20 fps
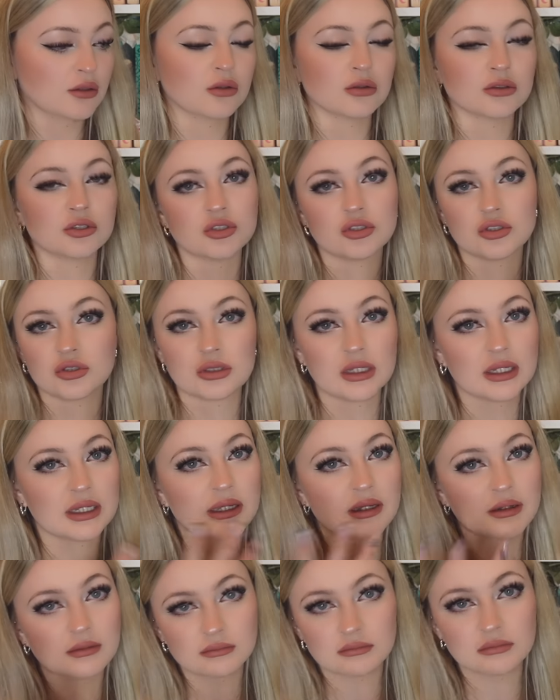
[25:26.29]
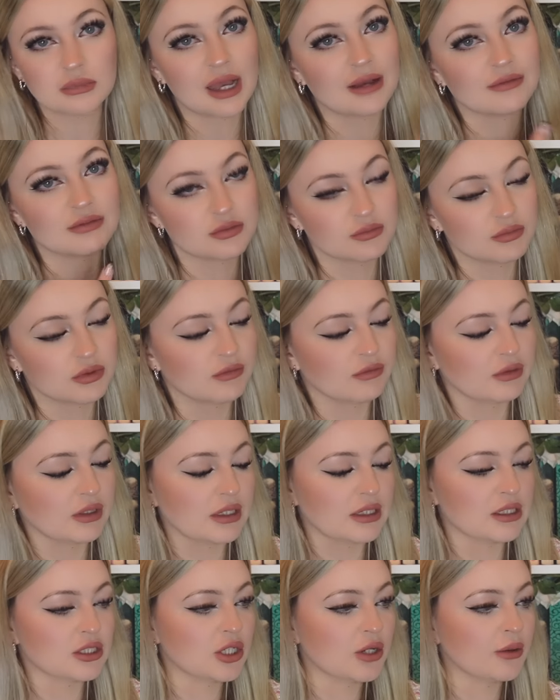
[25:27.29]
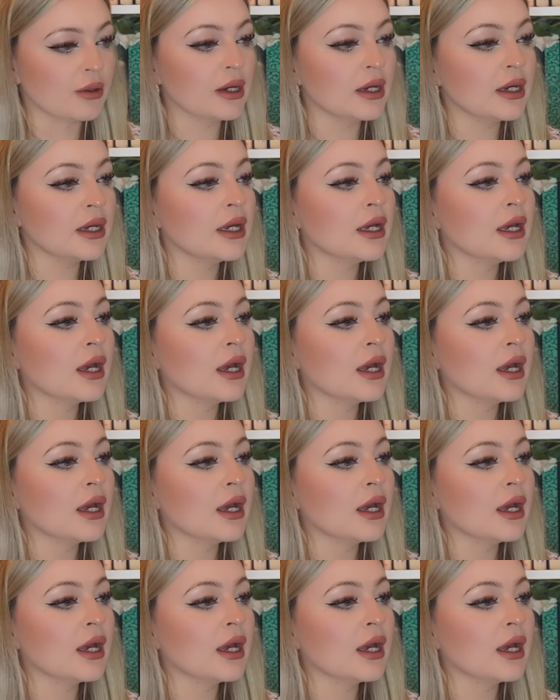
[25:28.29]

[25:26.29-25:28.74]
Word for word: or just like have something related to it.